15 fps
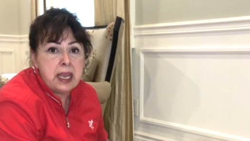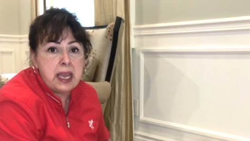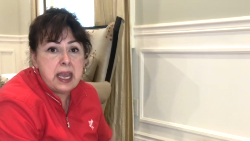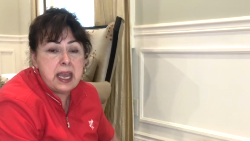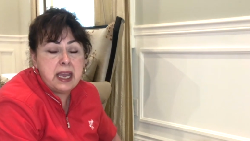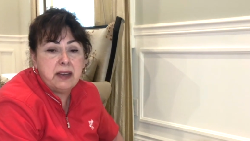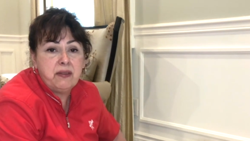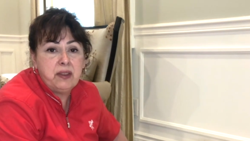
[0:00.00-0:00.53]

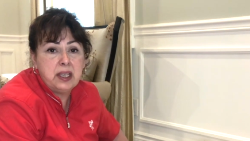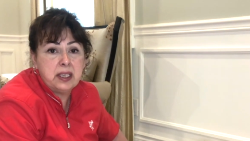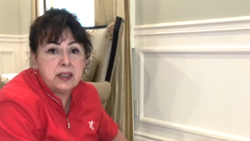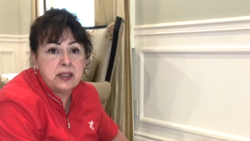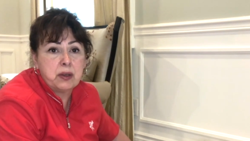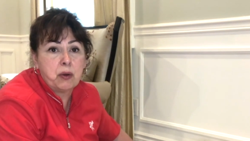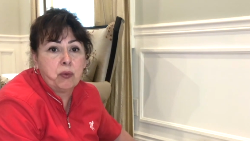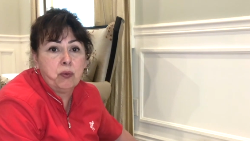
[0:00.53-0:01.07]
and
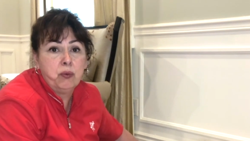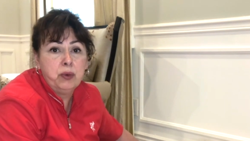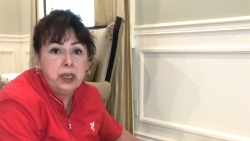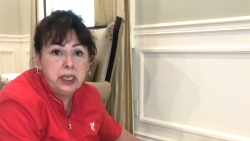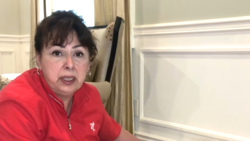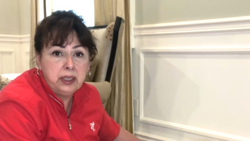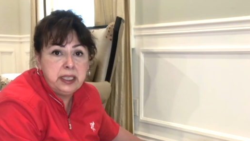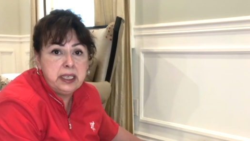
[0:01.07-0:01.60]
this
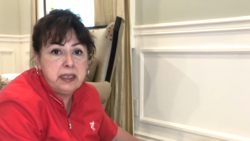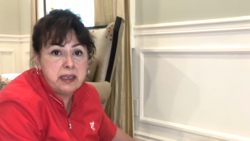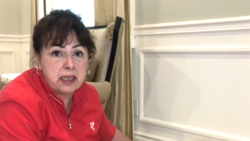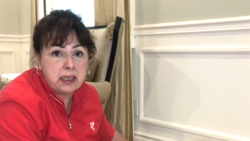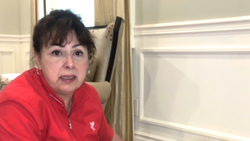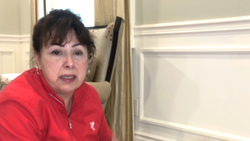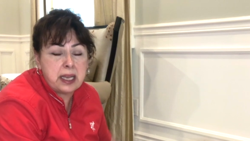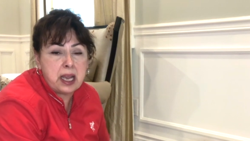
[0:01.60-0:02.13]
really
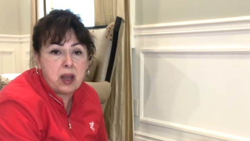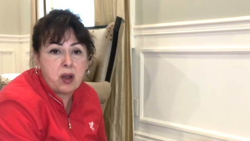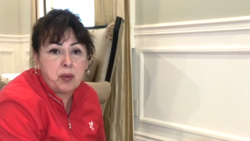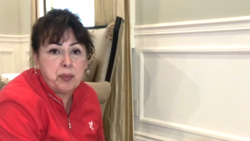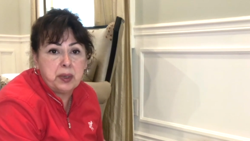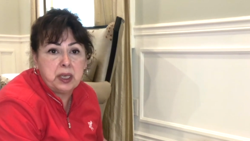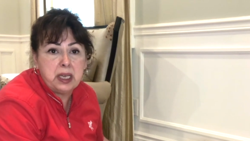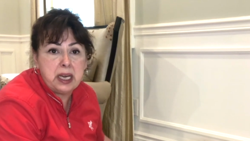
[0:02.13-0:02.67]
does
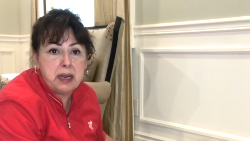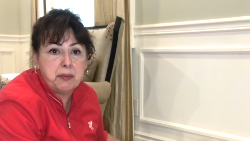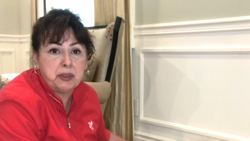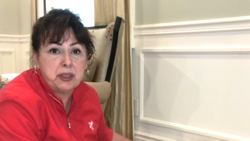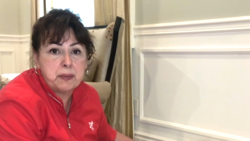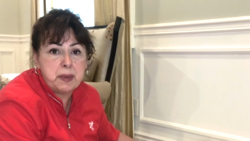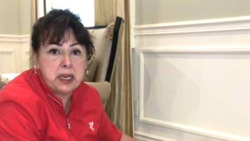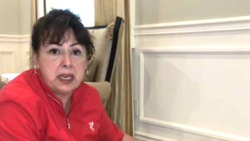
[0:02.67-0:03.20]
help. It
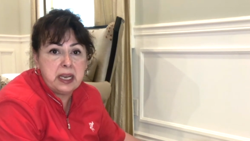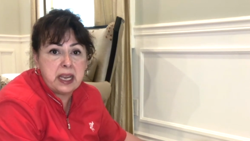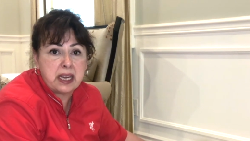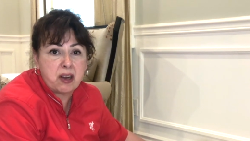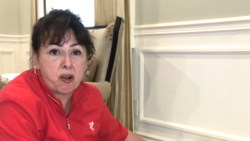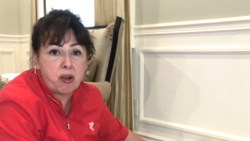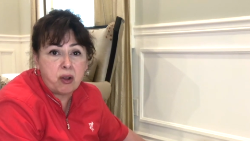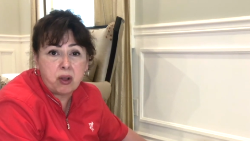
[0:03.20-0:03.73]
enables me to
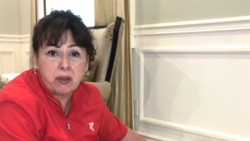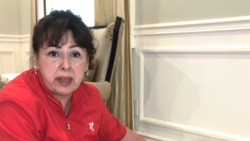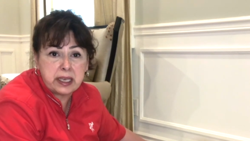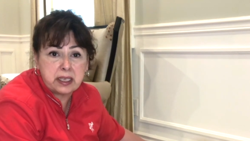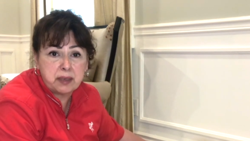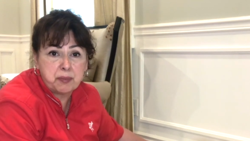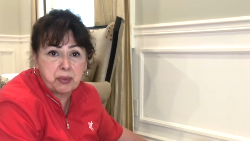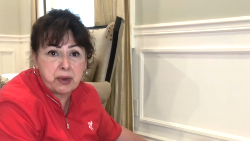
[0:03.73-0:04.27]
get all
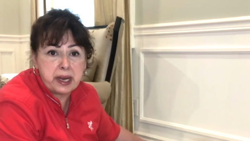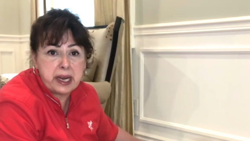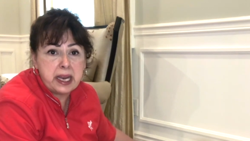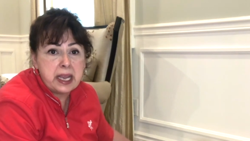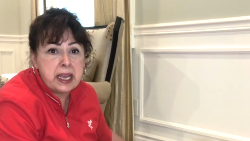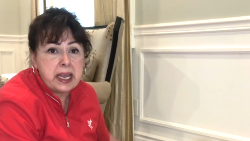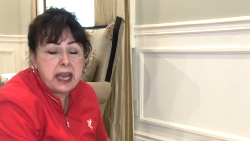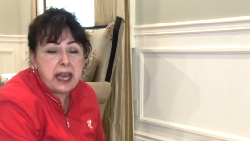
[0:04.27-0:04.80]
that debris
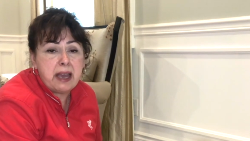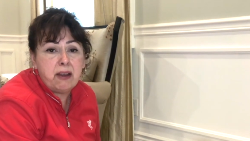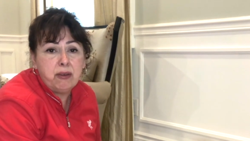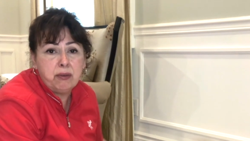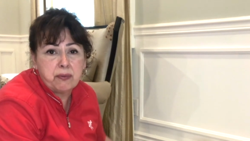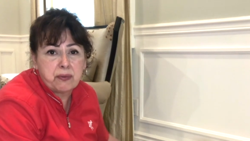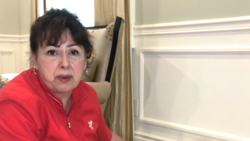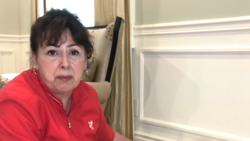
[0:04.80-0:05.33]

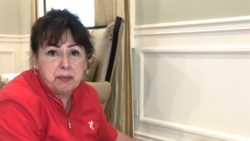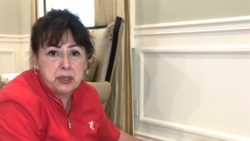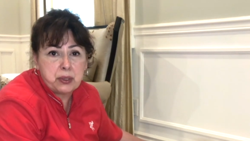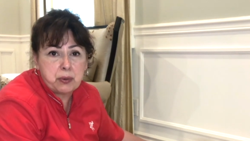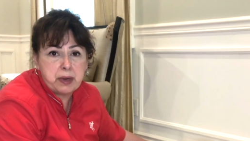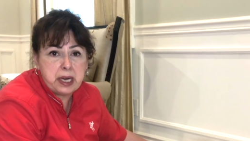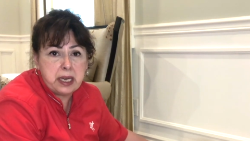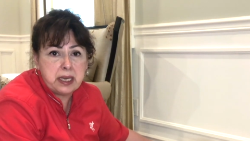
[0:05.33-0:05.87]
out from
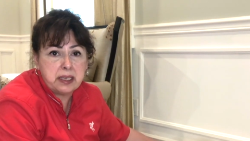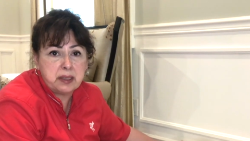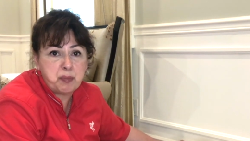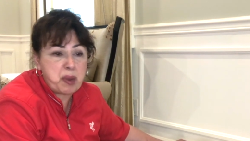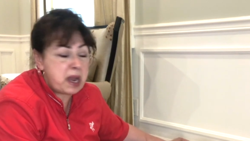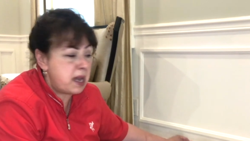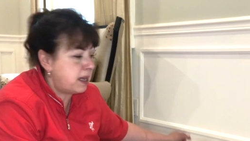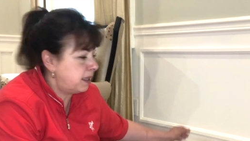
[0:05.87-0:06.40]
between his
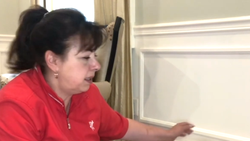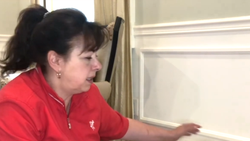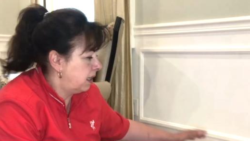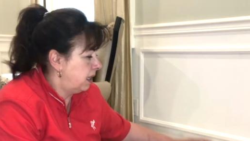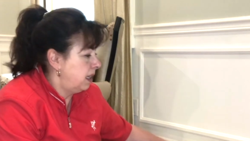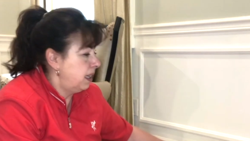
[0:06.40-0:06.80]
pads,